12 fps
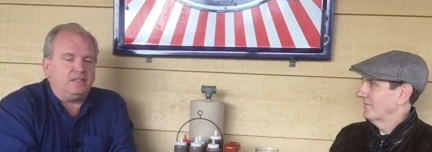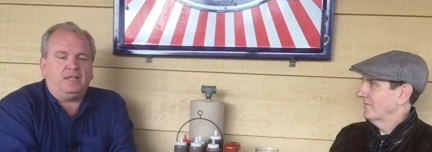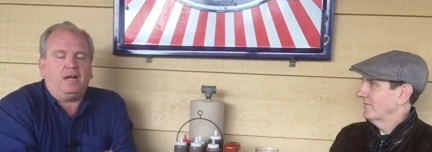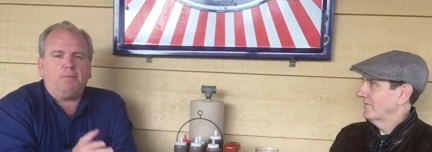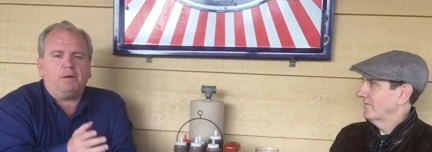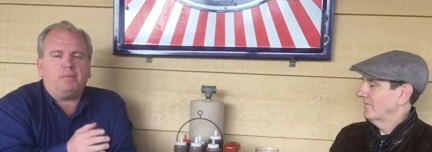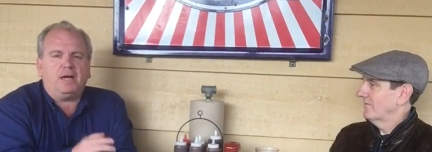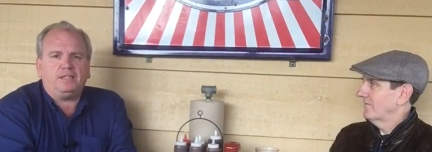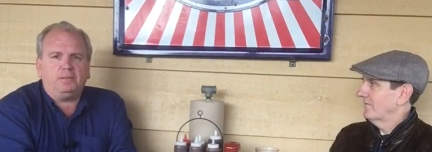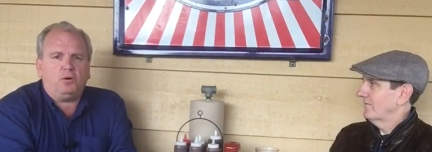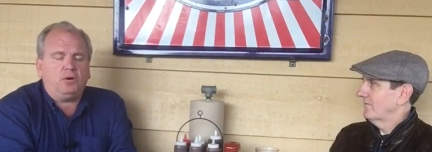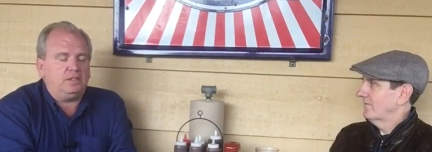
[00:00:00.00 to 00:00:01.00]
Speaker 1: I said, how about
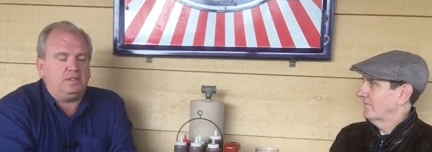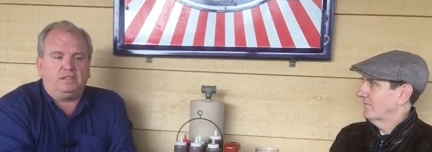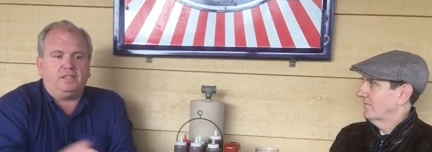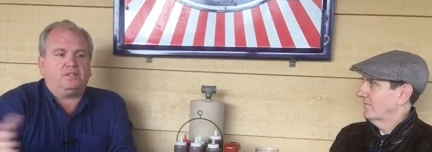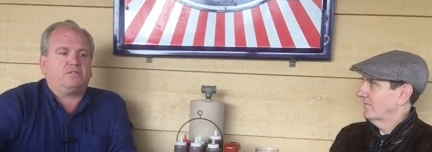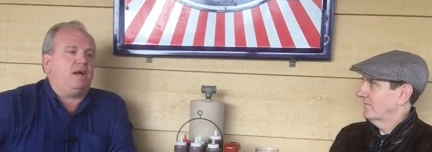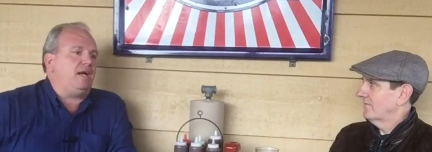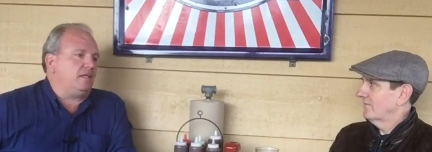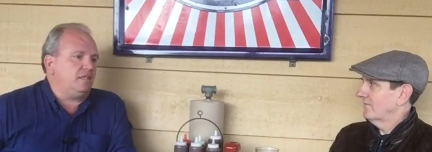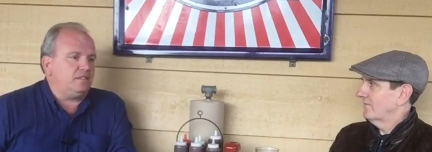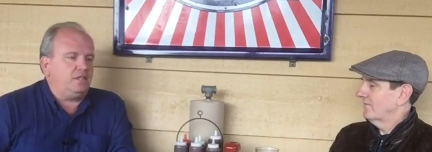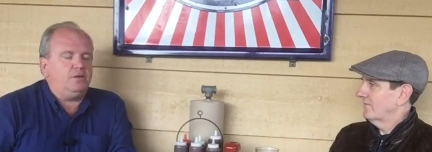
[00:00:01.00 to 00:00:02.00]
Monte Morris? She says, great,
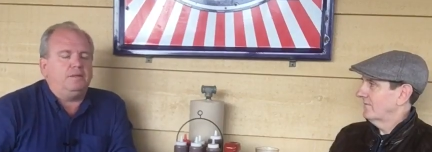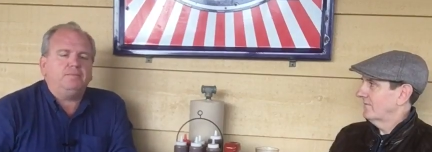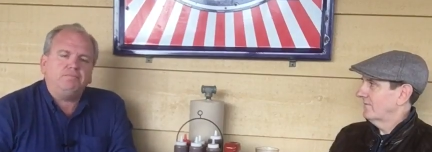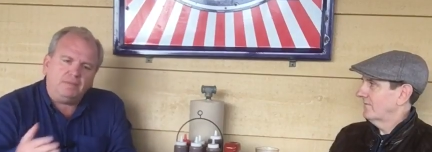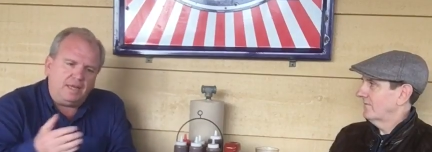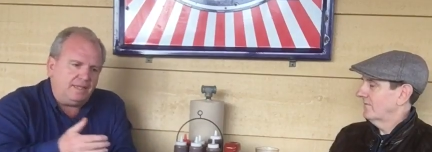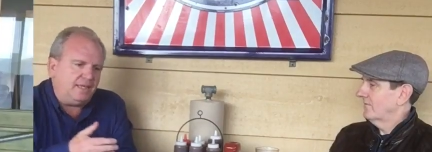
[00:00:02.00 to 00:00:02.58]
let's do it. And